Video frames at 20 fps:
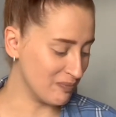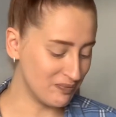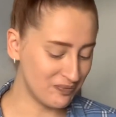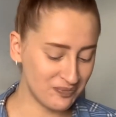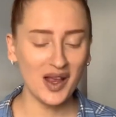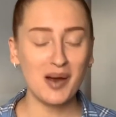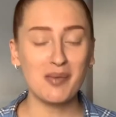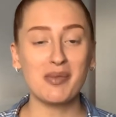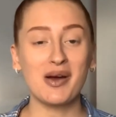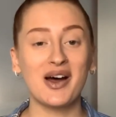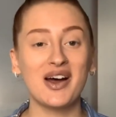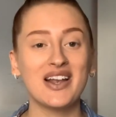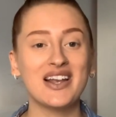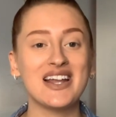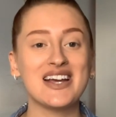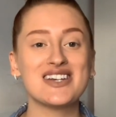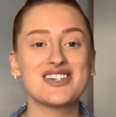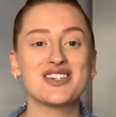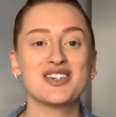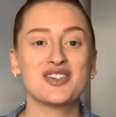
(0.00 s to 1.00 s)
But
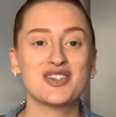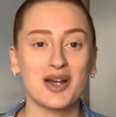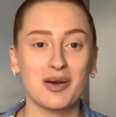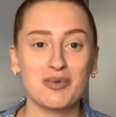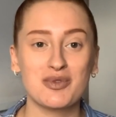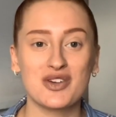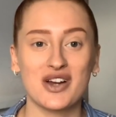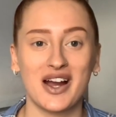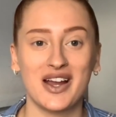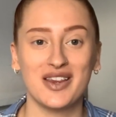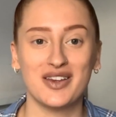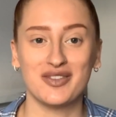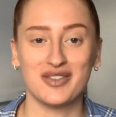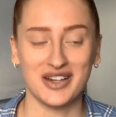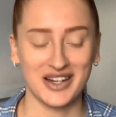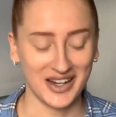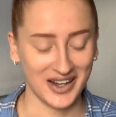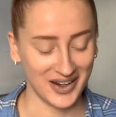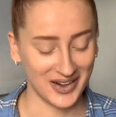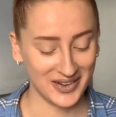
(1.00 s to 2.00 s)
let's just jump straight in the
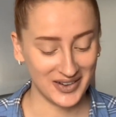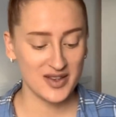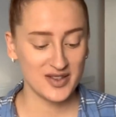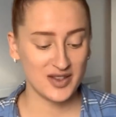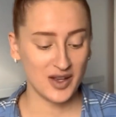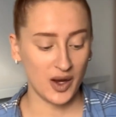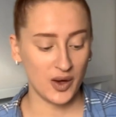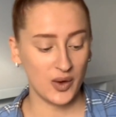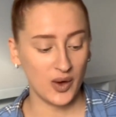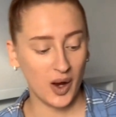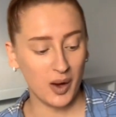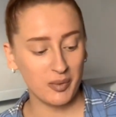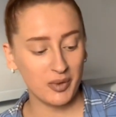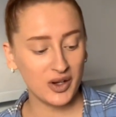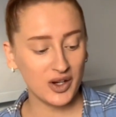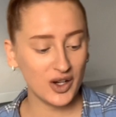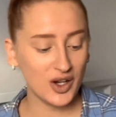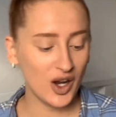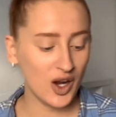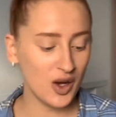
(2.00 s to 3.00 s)
video. So I'm going
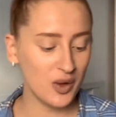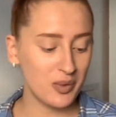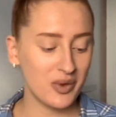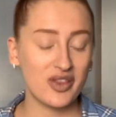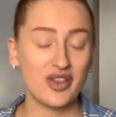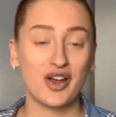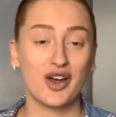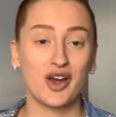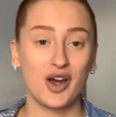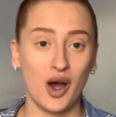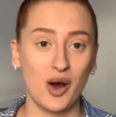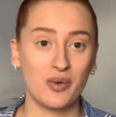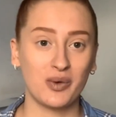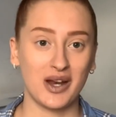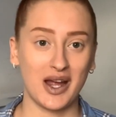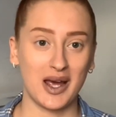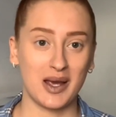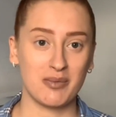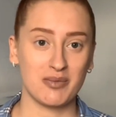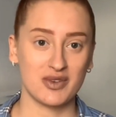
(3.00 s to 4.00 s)
to go with the girl
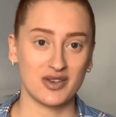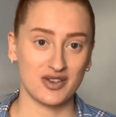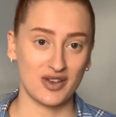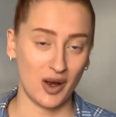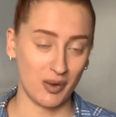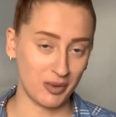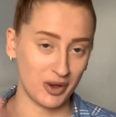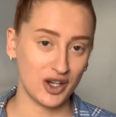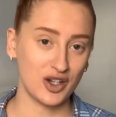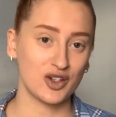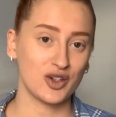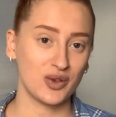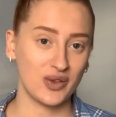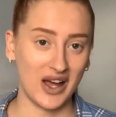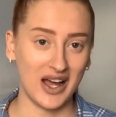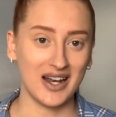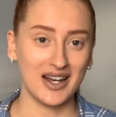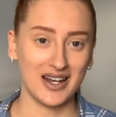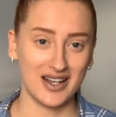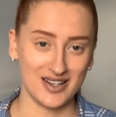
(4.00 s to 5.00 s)
names. I'm going to do
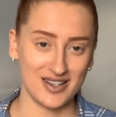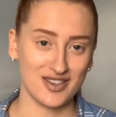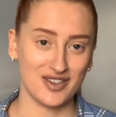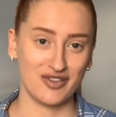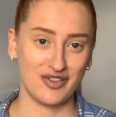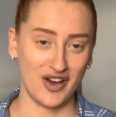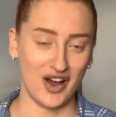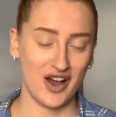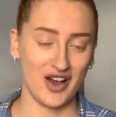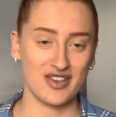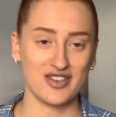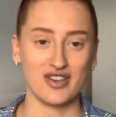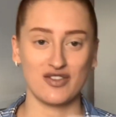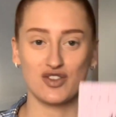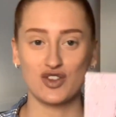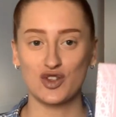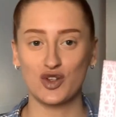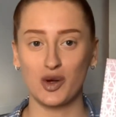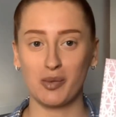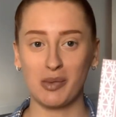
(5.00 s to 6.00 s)
that list first. I've
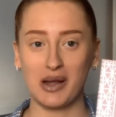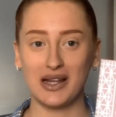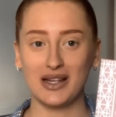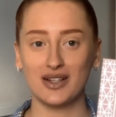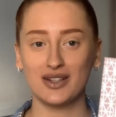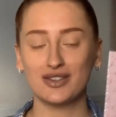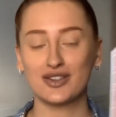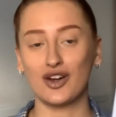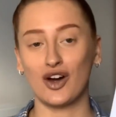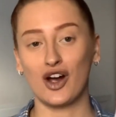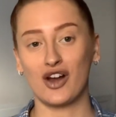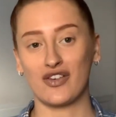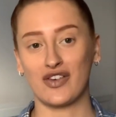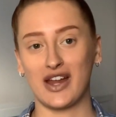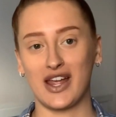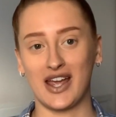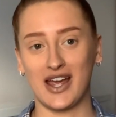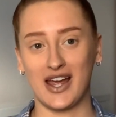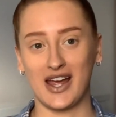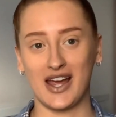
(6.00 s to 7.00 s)
just got my little diary
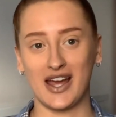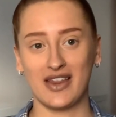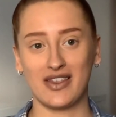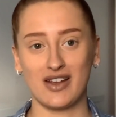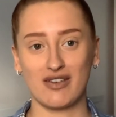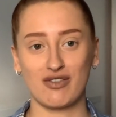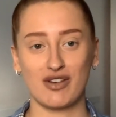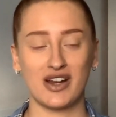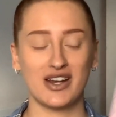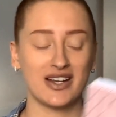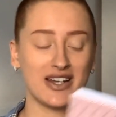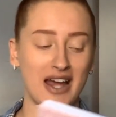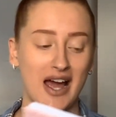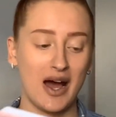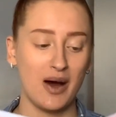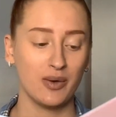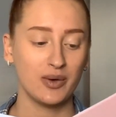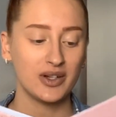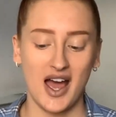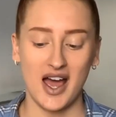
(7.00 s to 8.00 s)
here and they're written
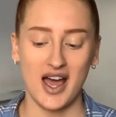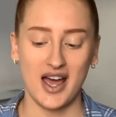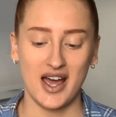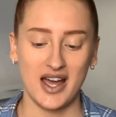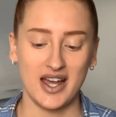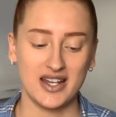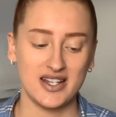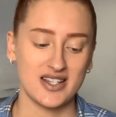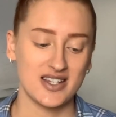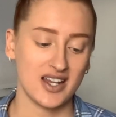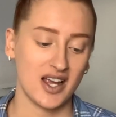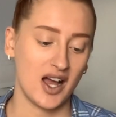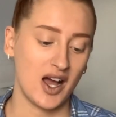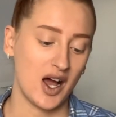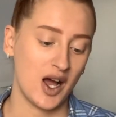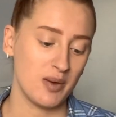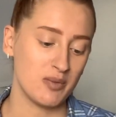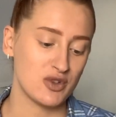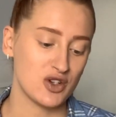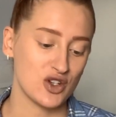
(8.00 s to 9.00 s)
down. And
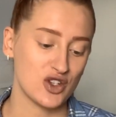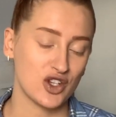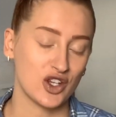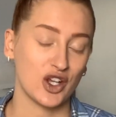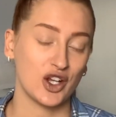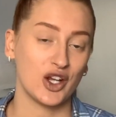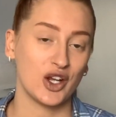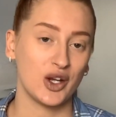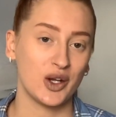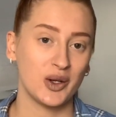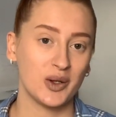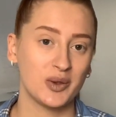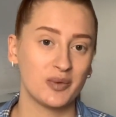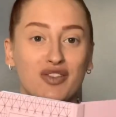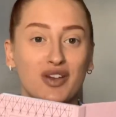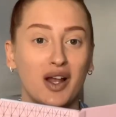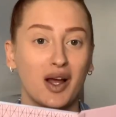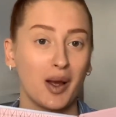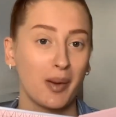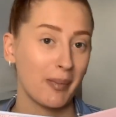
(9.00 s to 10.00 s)
I'm just going to feel
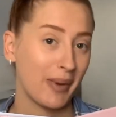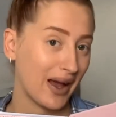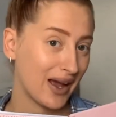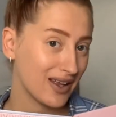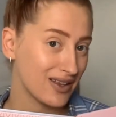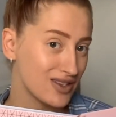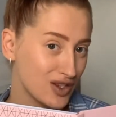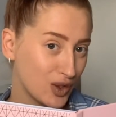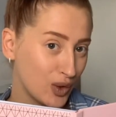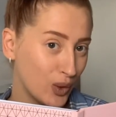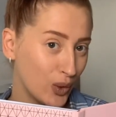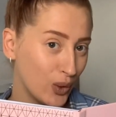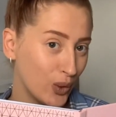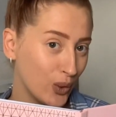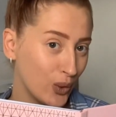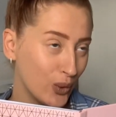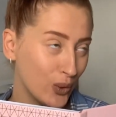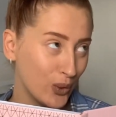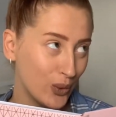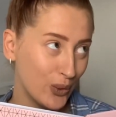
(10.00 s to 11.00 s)
like I'm back at
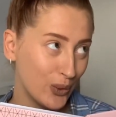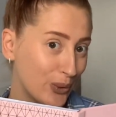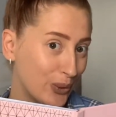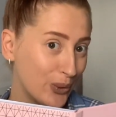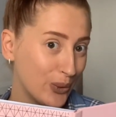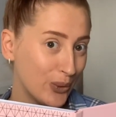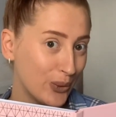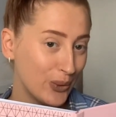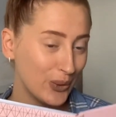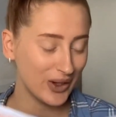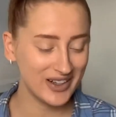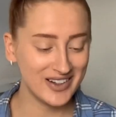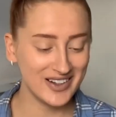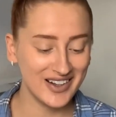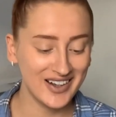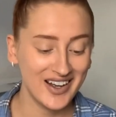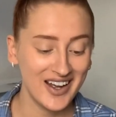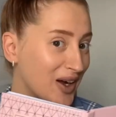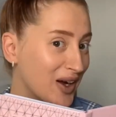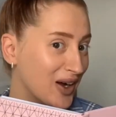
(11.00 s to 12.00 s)
school.
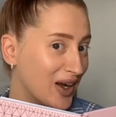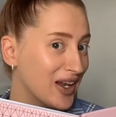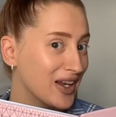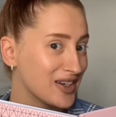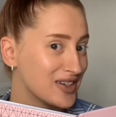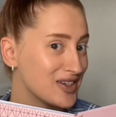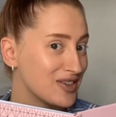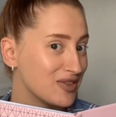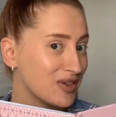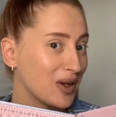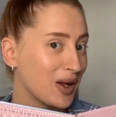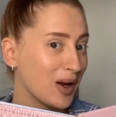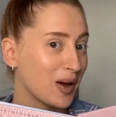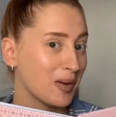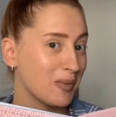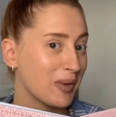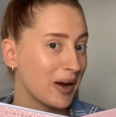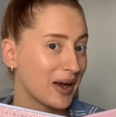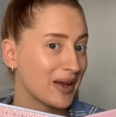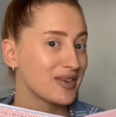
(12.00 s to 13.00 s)
I literally feel like I'm
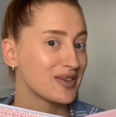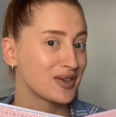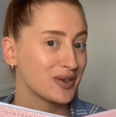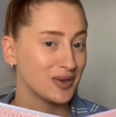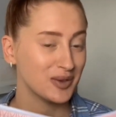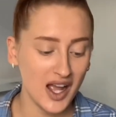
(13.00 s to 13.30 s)
back at school.